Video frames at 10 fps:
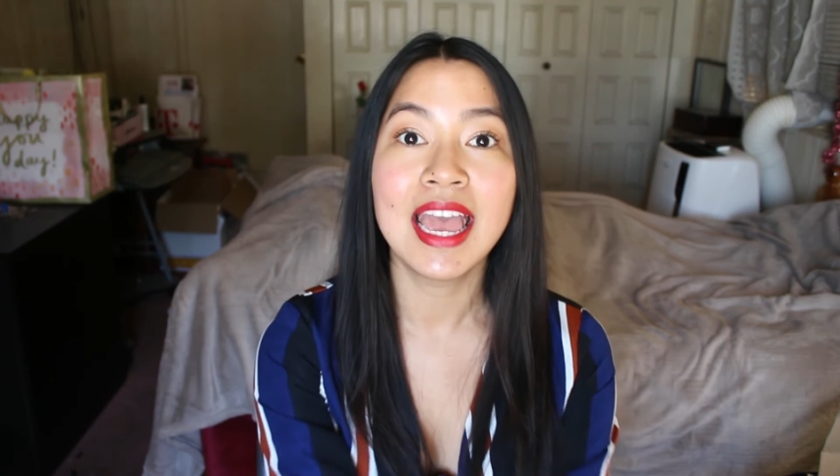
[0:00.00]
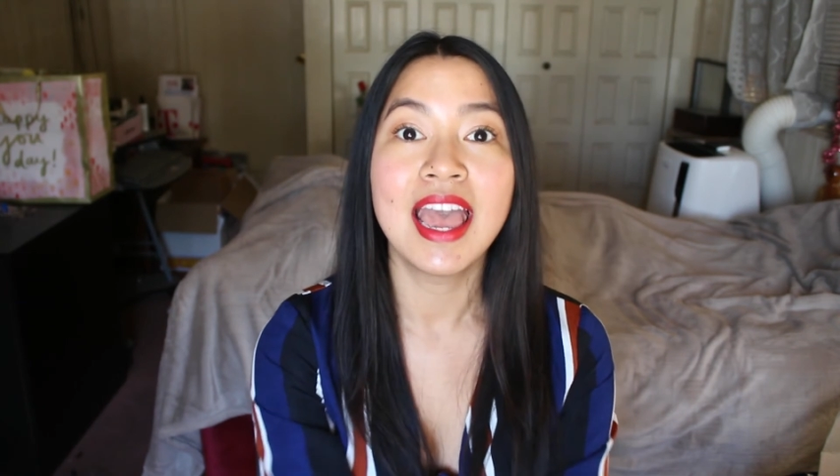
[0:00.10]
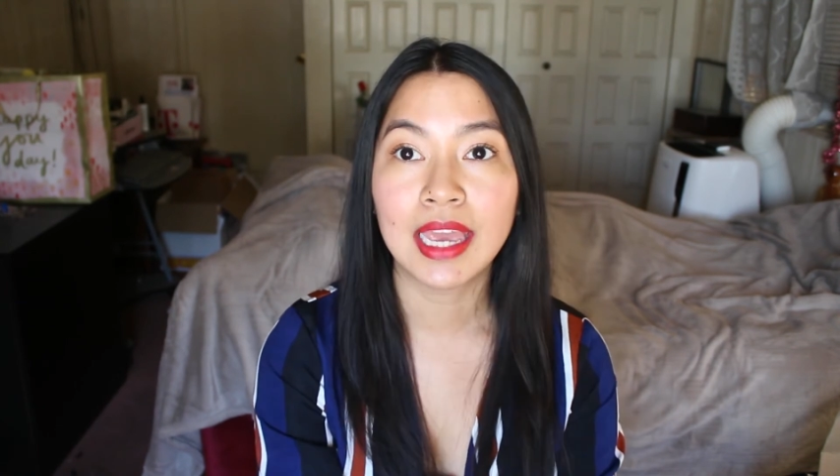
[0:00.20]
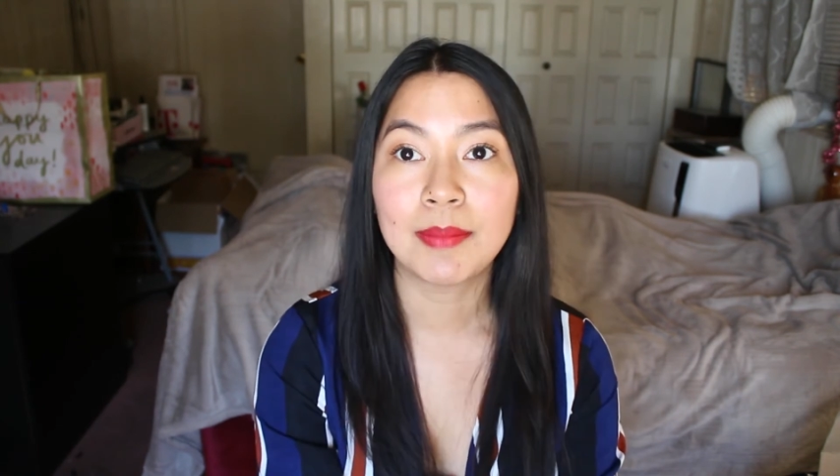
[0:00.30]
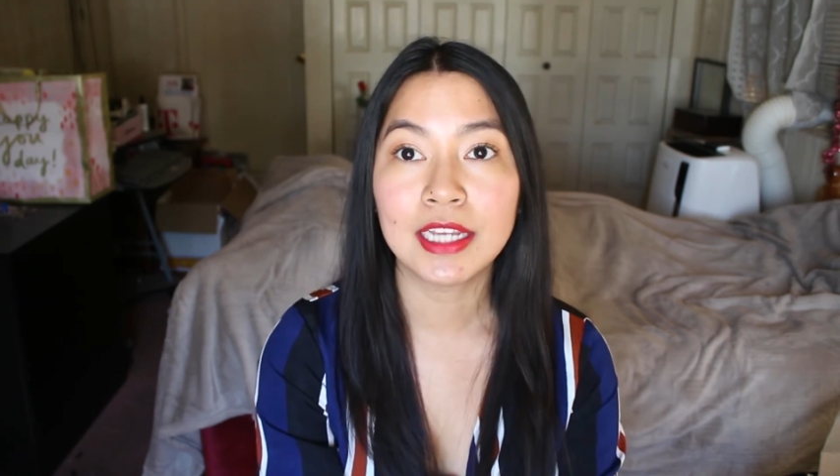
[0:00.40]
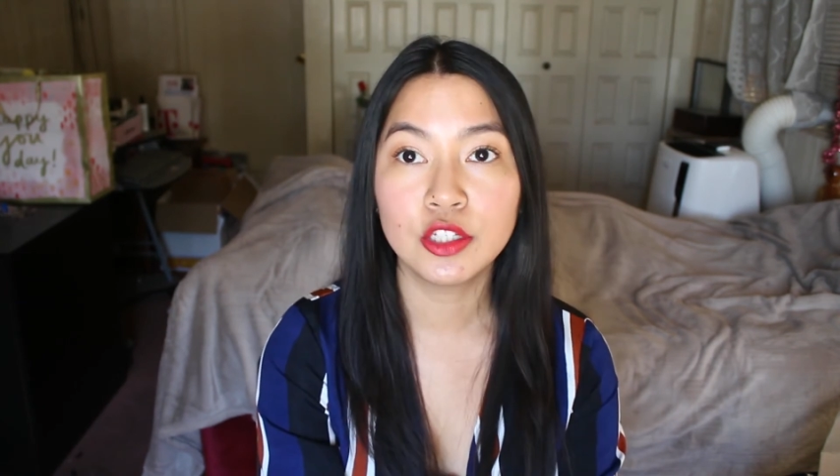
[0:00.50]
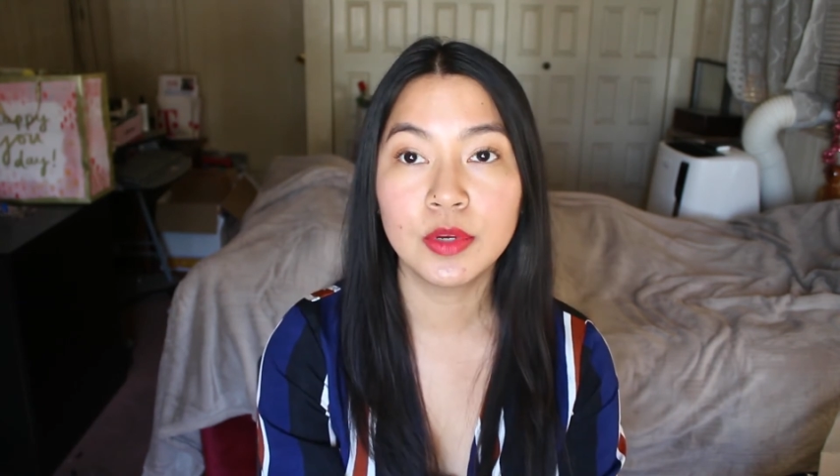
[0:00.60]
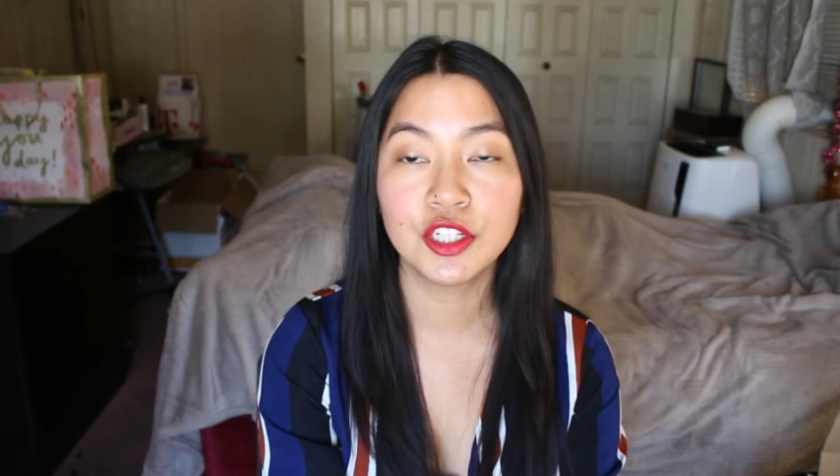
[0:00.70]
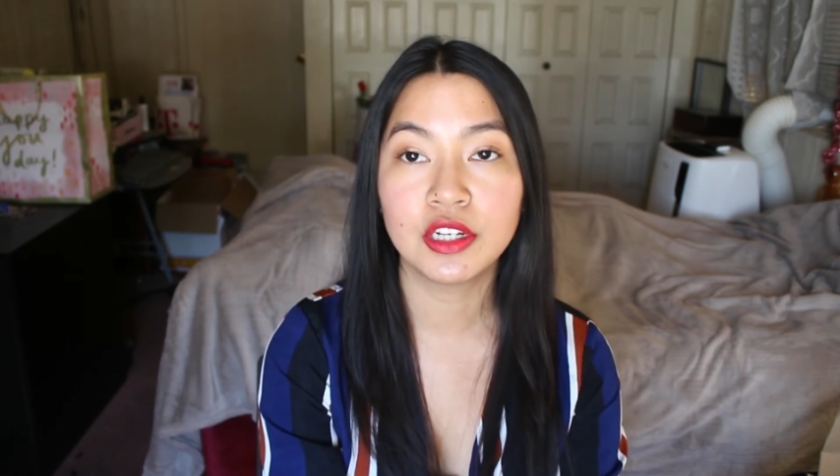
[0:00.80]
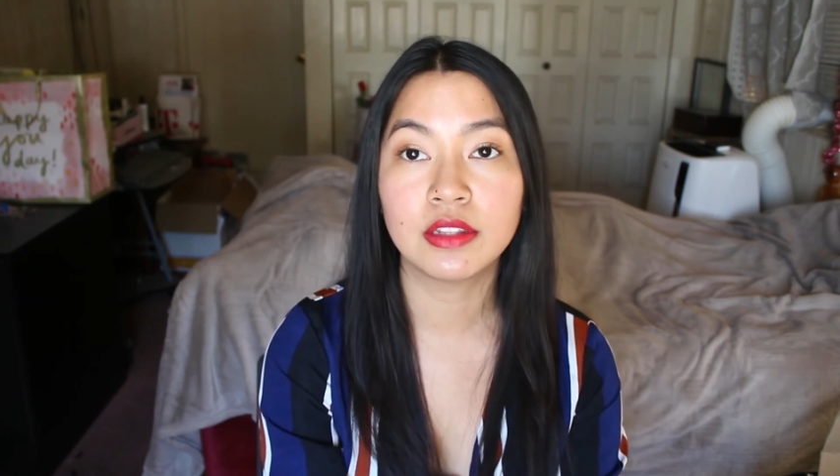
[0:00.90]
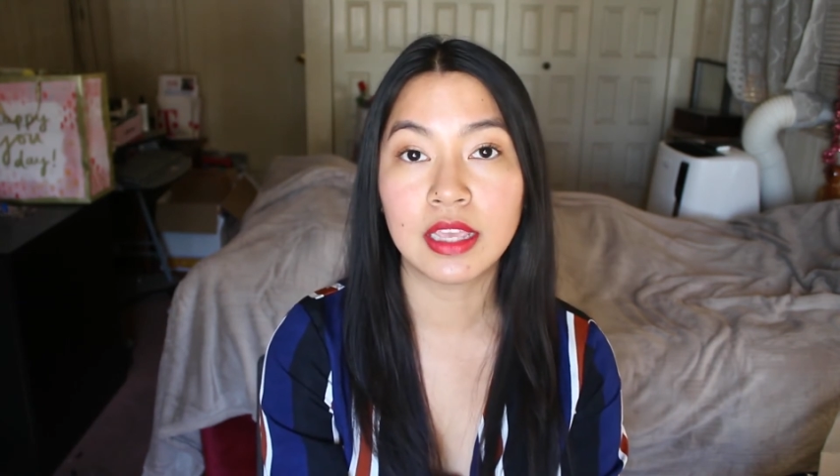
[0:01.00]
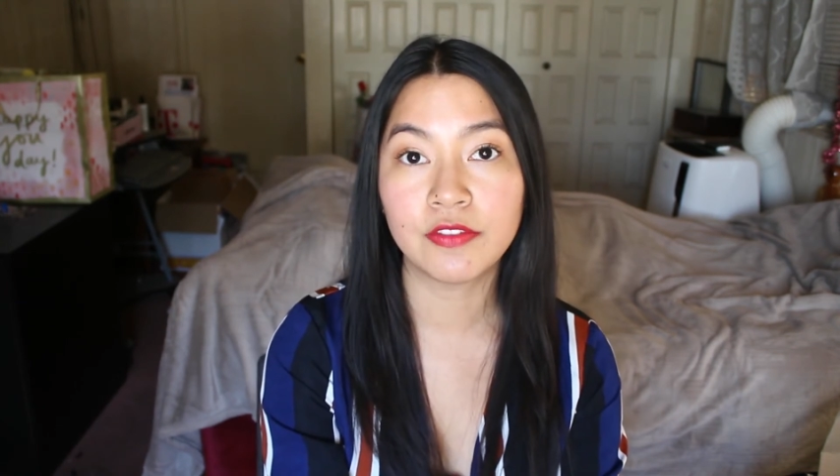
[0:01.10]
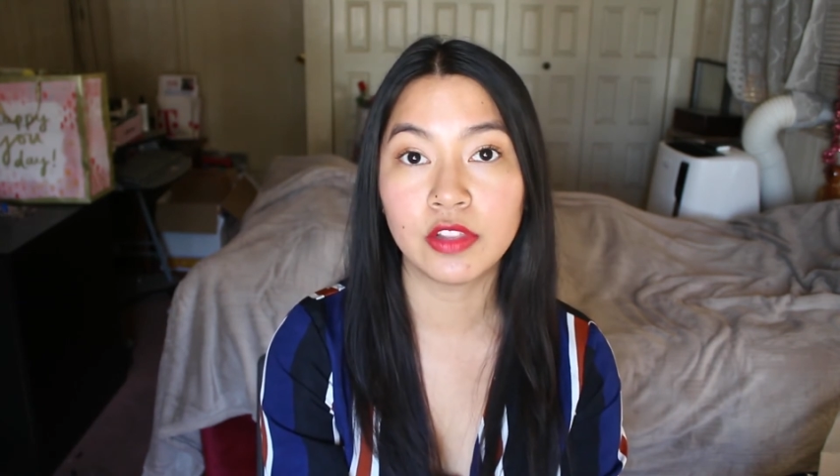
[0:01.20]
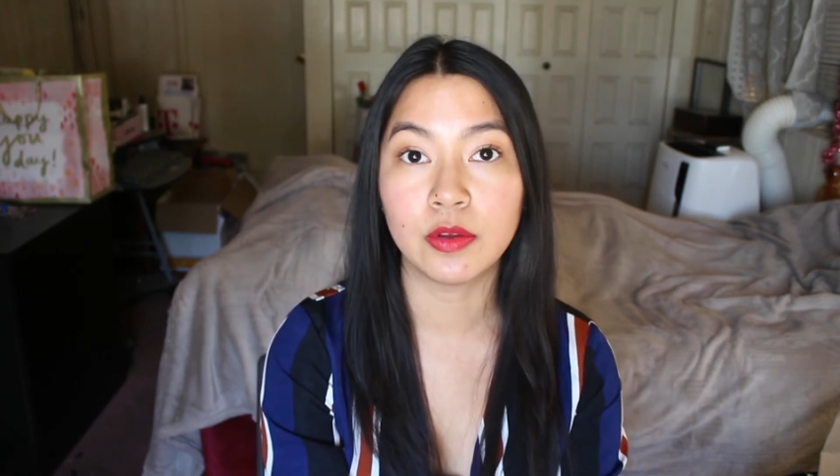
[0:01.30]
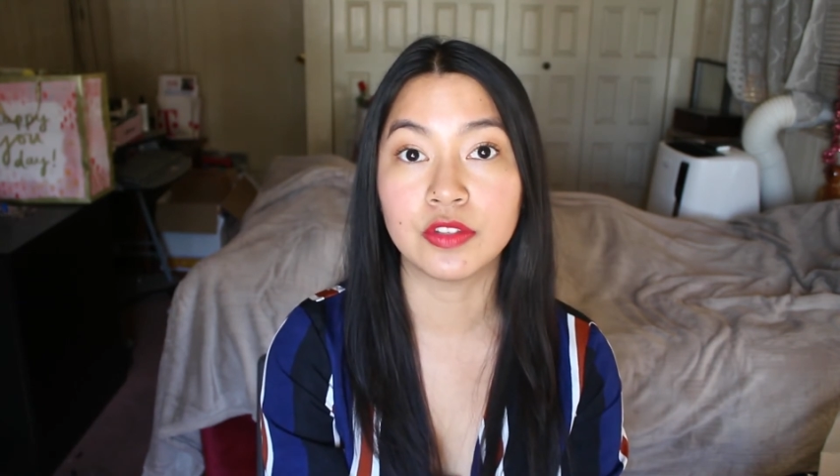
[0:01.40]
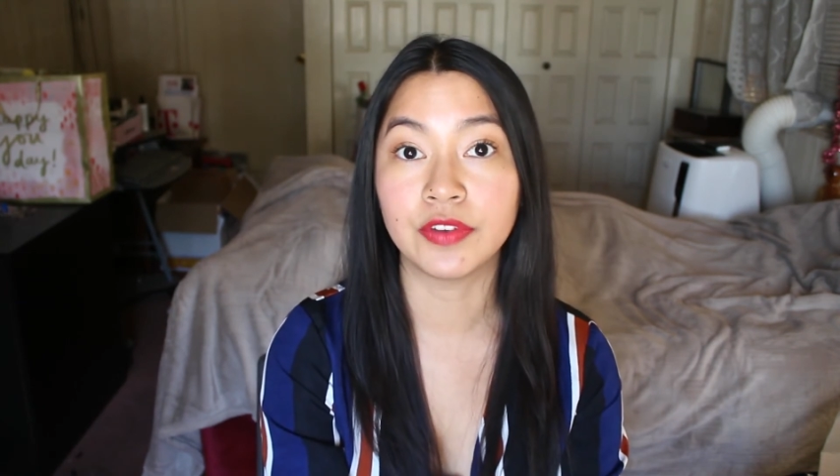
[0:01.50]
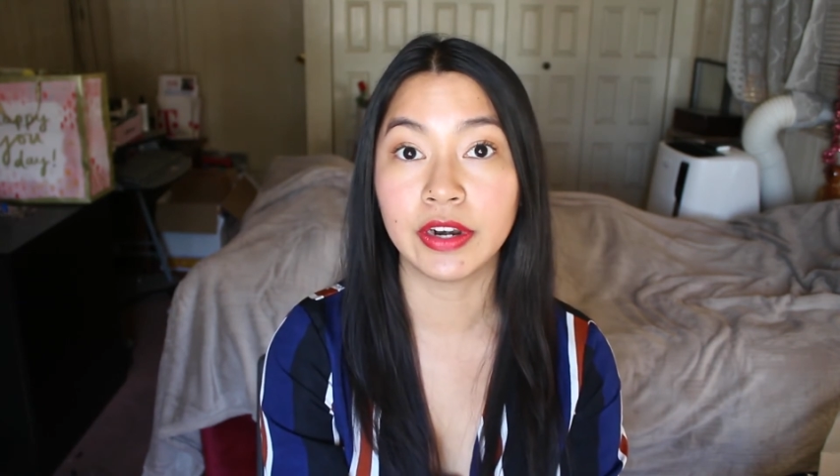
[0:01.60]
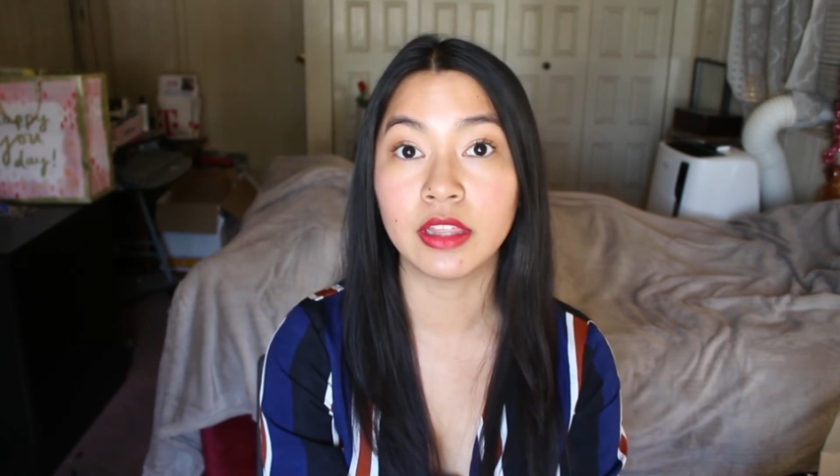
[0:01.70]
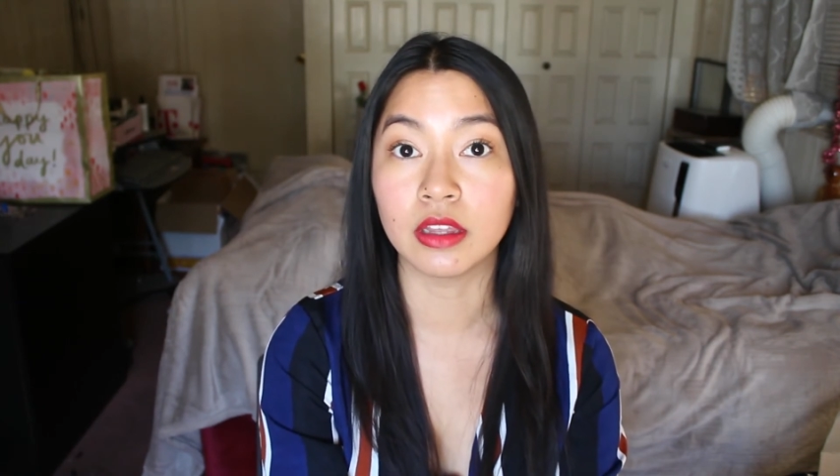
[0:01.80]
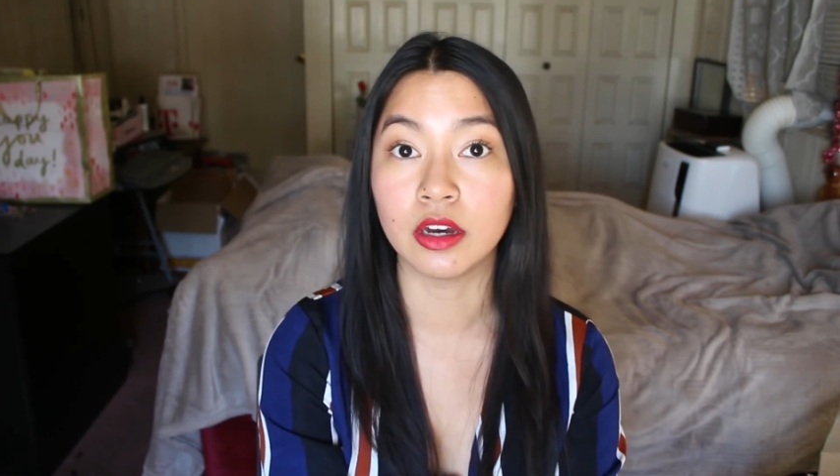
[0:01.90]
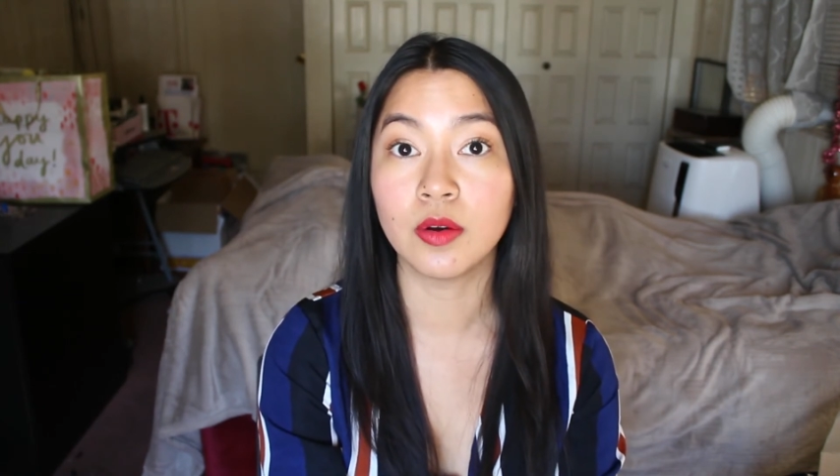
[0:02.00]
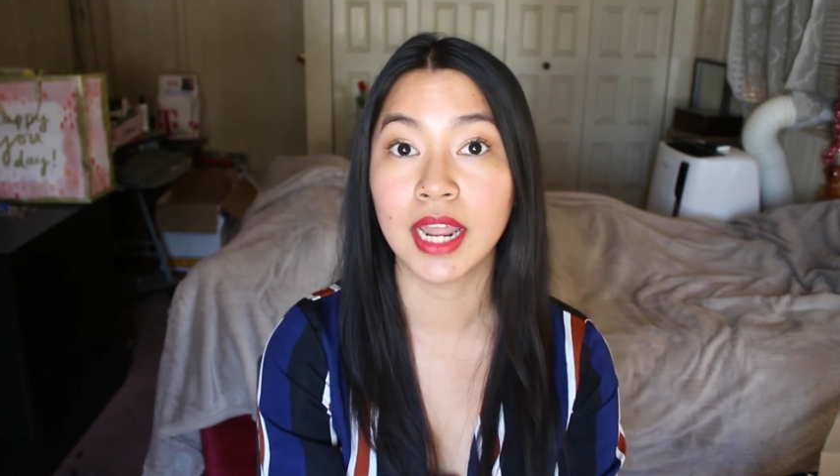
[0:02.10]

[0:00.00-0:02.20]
Again, my tuition thankfully was very low,